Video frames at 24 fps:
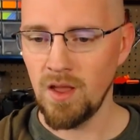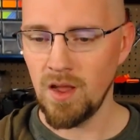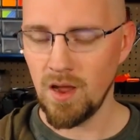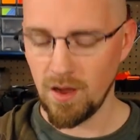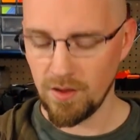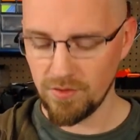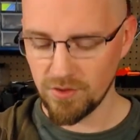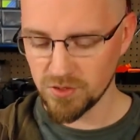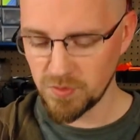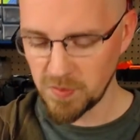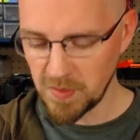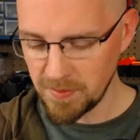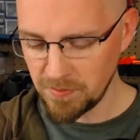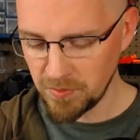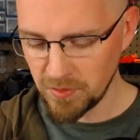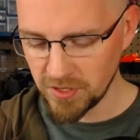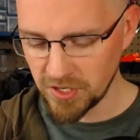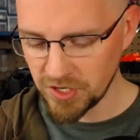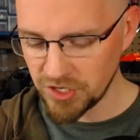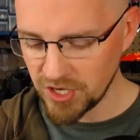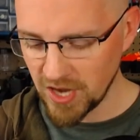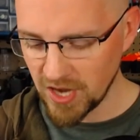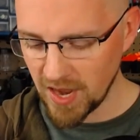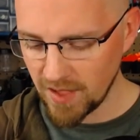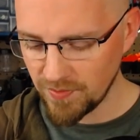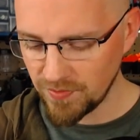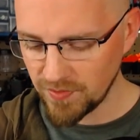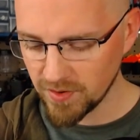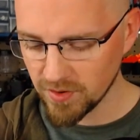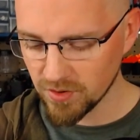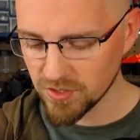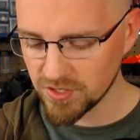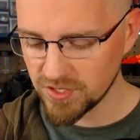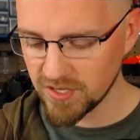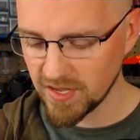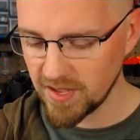There's people in chat
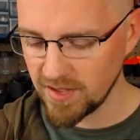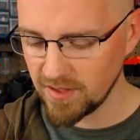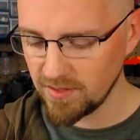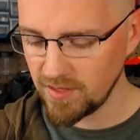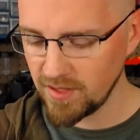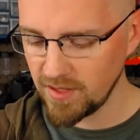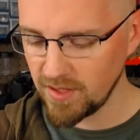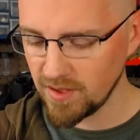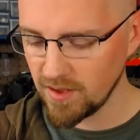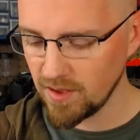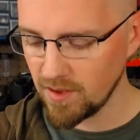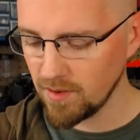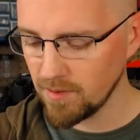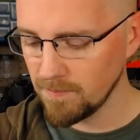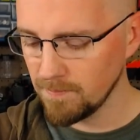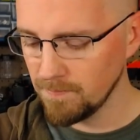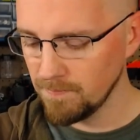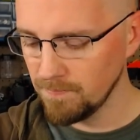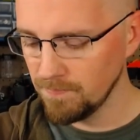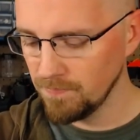that are saying the